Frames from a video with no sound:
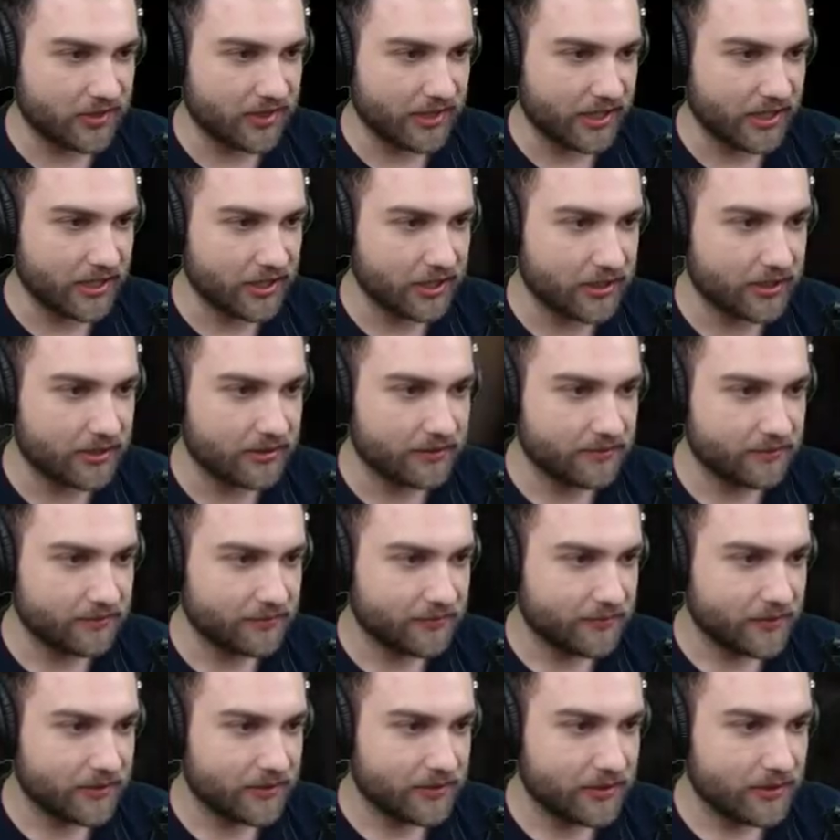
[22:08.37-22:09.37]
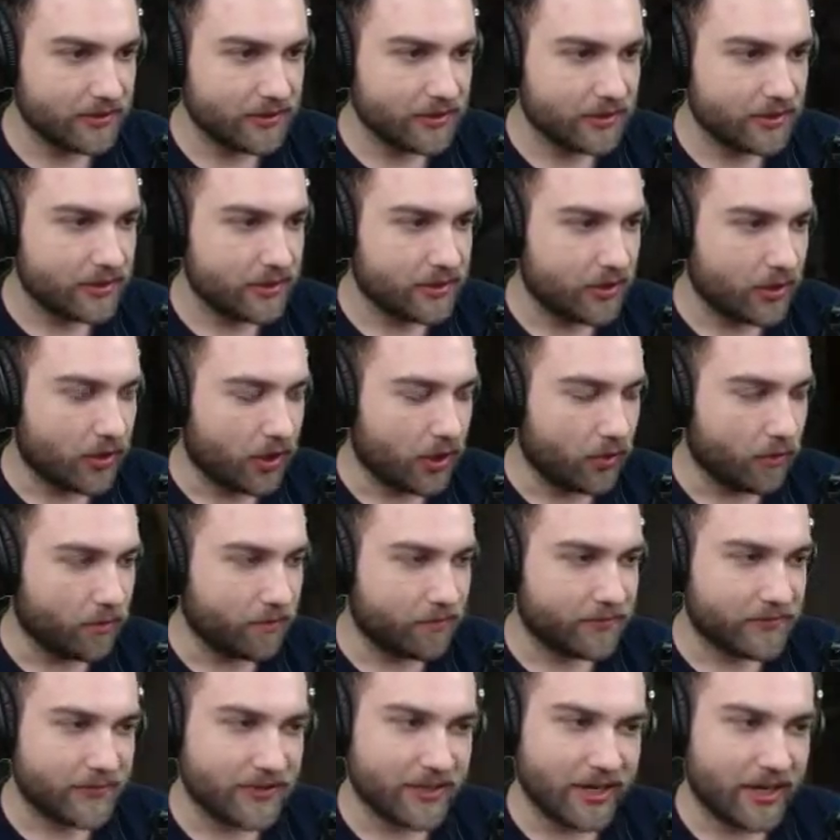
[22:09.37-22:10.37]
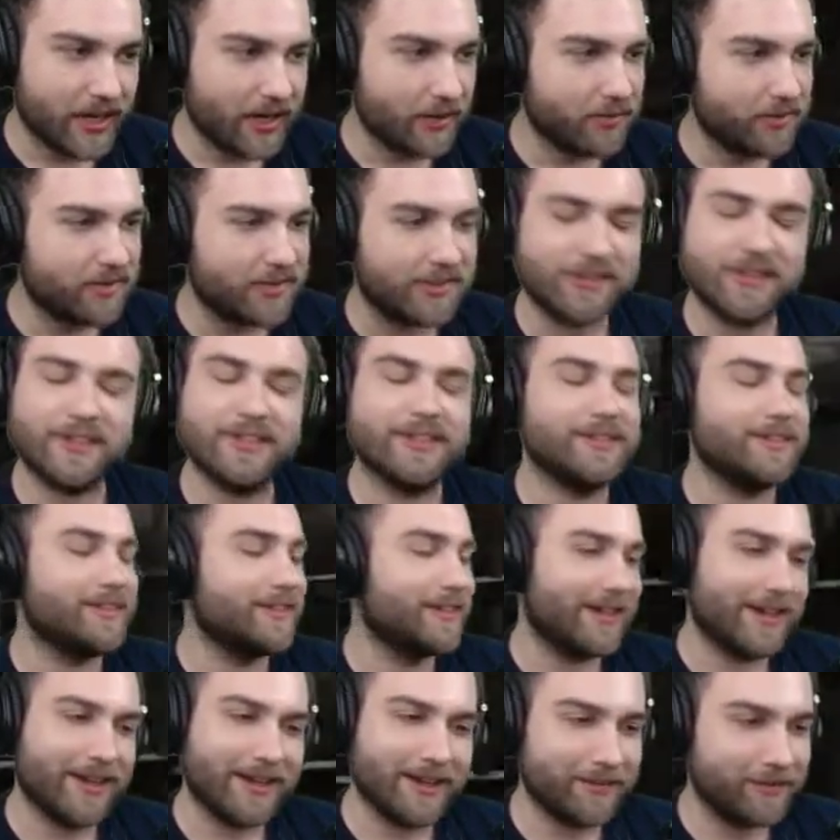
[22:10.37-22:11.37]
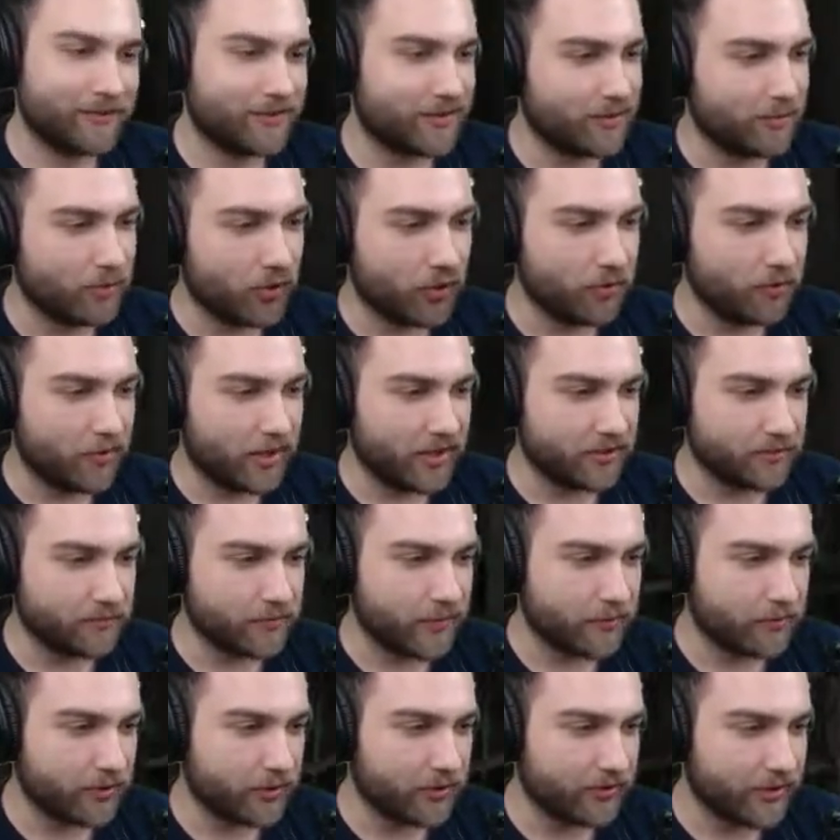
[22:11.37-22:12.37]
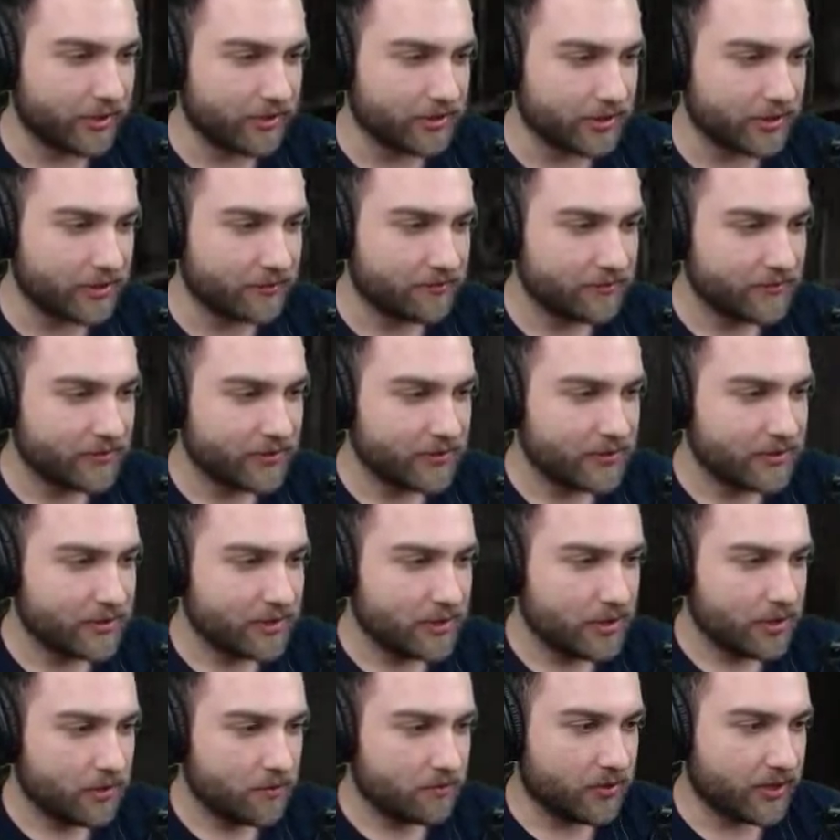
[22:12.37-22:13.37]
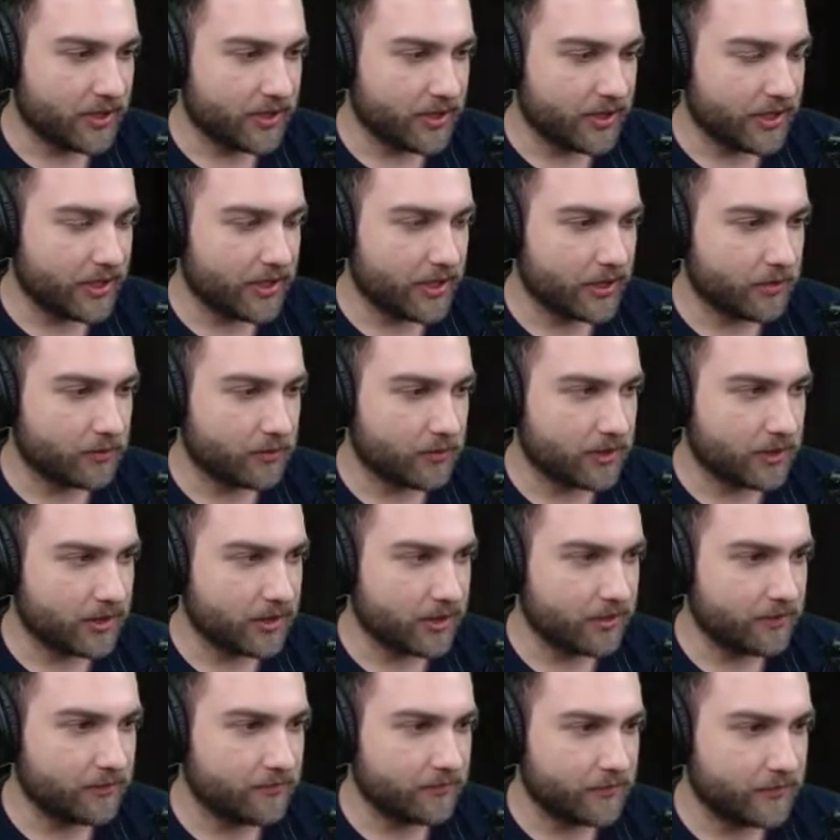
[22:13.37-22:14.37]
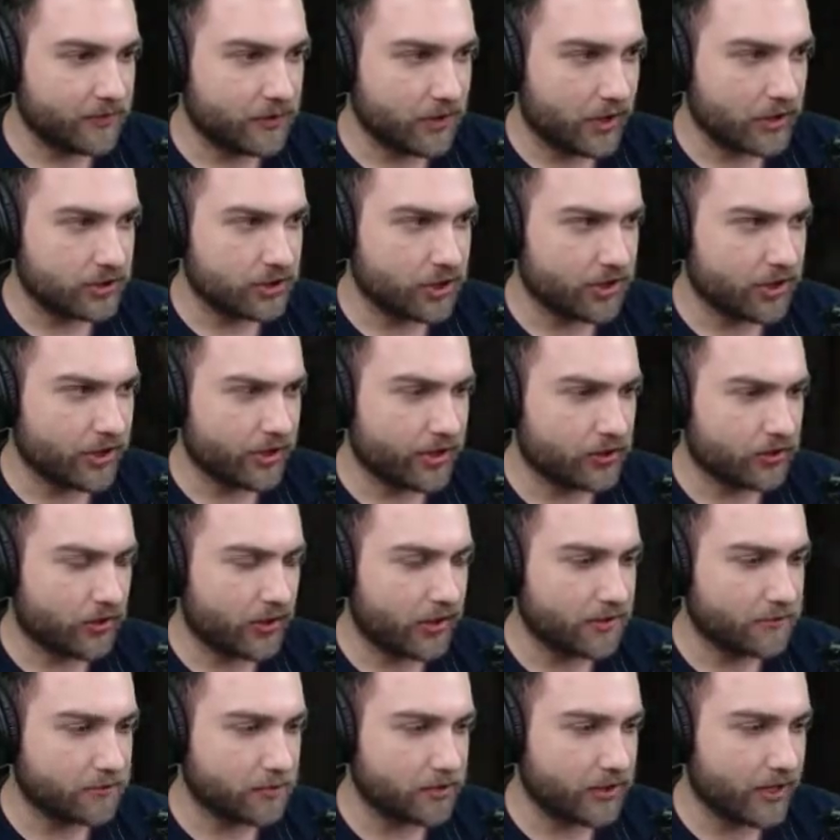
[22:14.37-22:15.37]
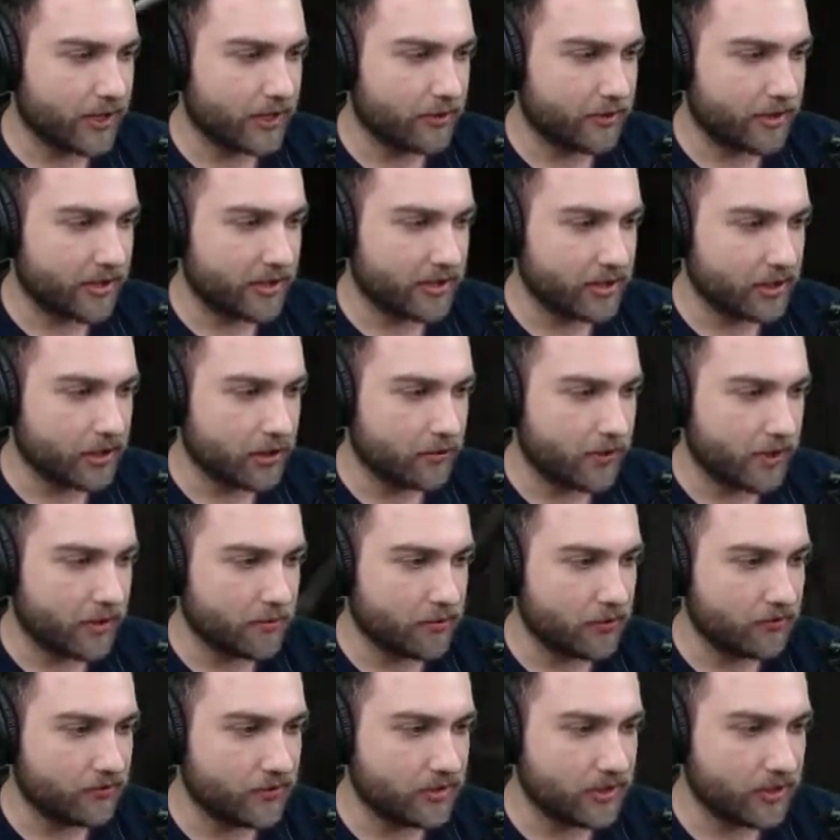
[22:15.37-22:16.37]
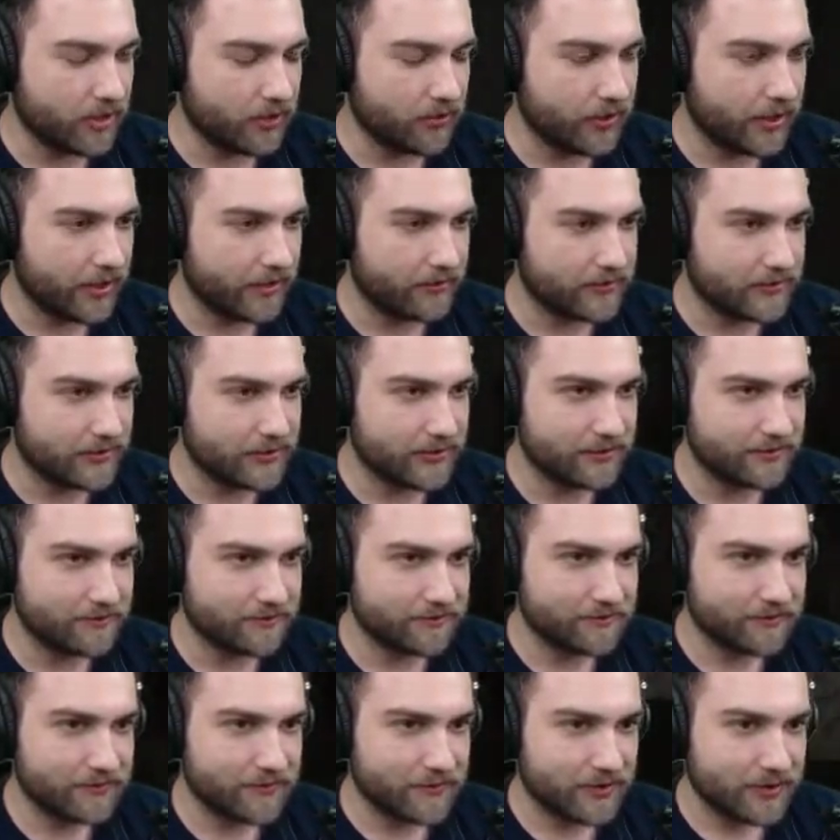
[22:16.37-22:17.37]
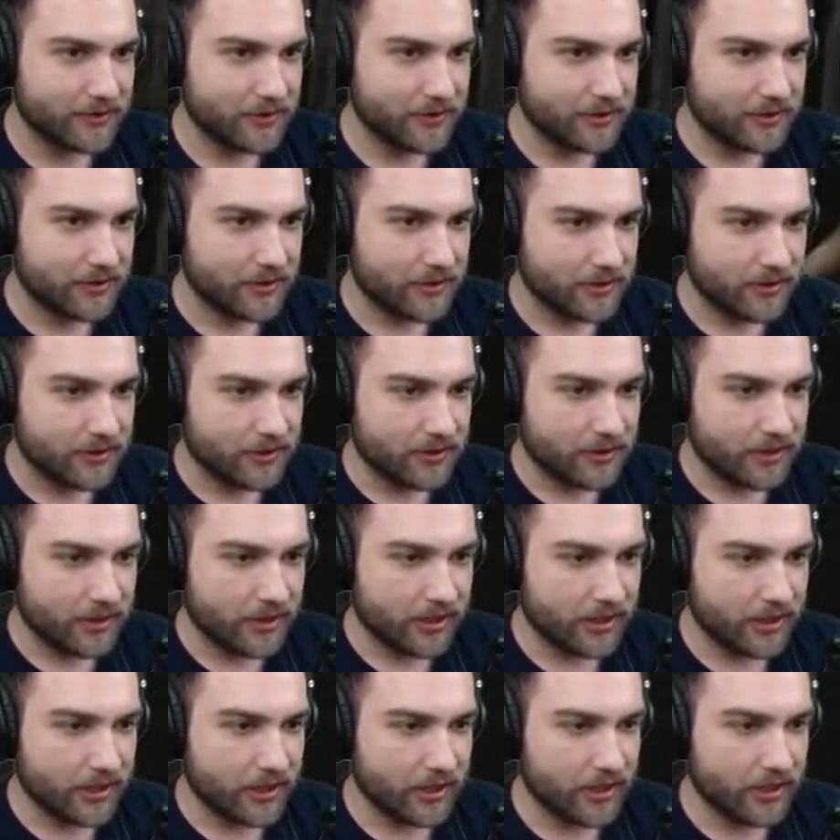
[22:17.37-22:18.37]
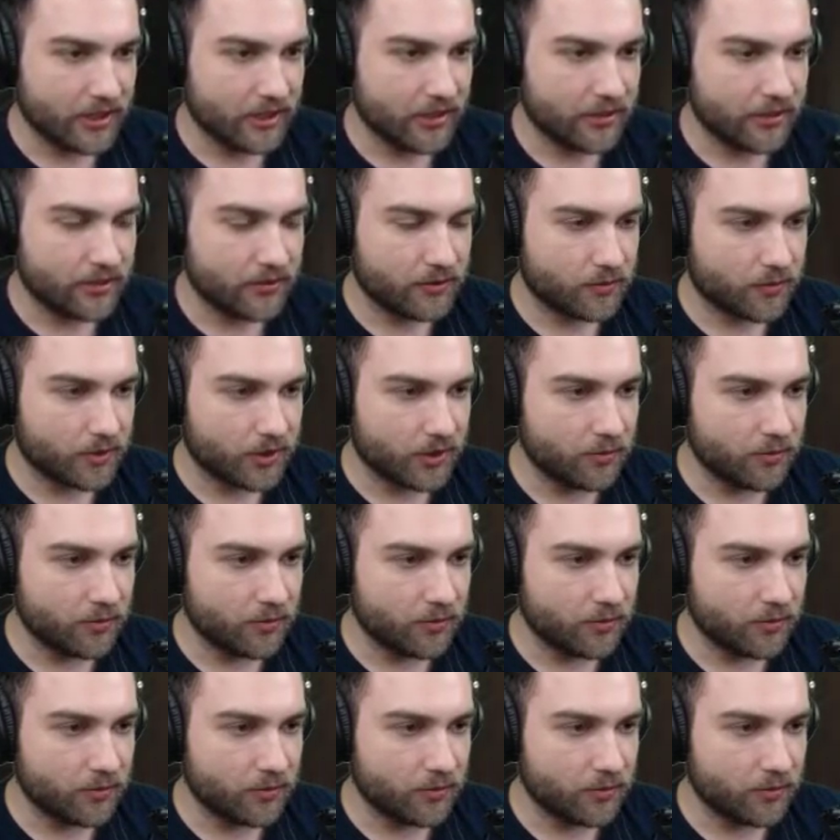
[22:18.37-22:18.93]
Ada. Oh, I was... Some old muscle memory right there. But we're going to dodge another crossbow guy right here by moving to the left. And we're going to